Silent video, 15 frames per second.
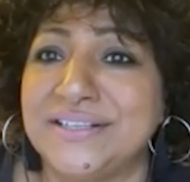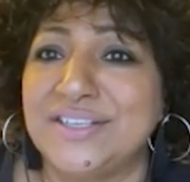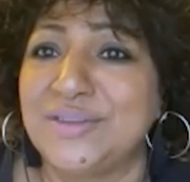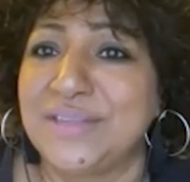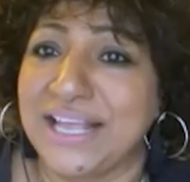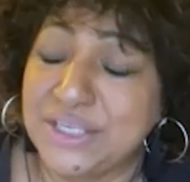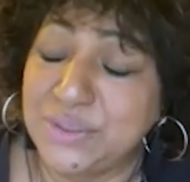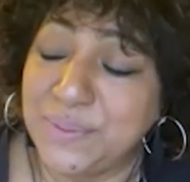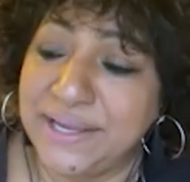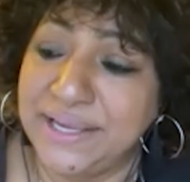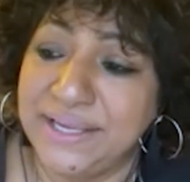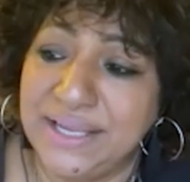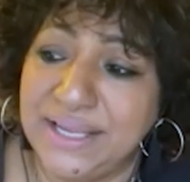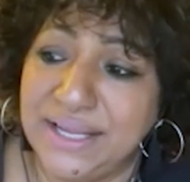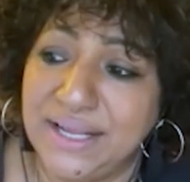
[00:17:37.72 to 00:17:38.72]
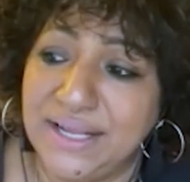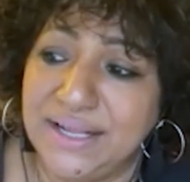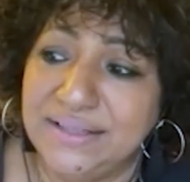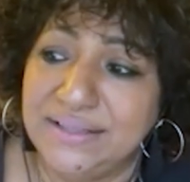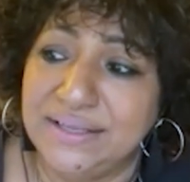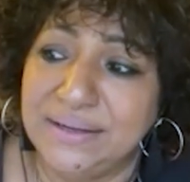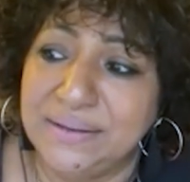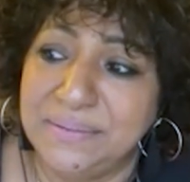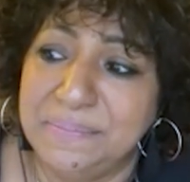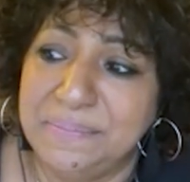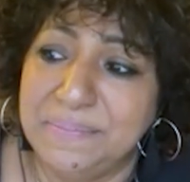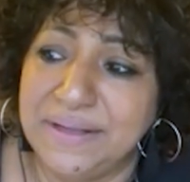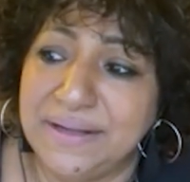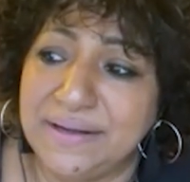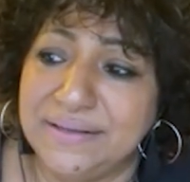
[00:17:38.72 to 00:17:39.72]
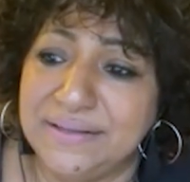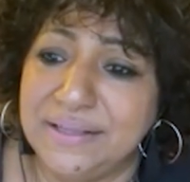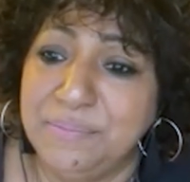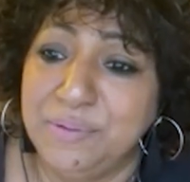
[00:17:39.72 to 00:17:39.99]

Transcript: that's why the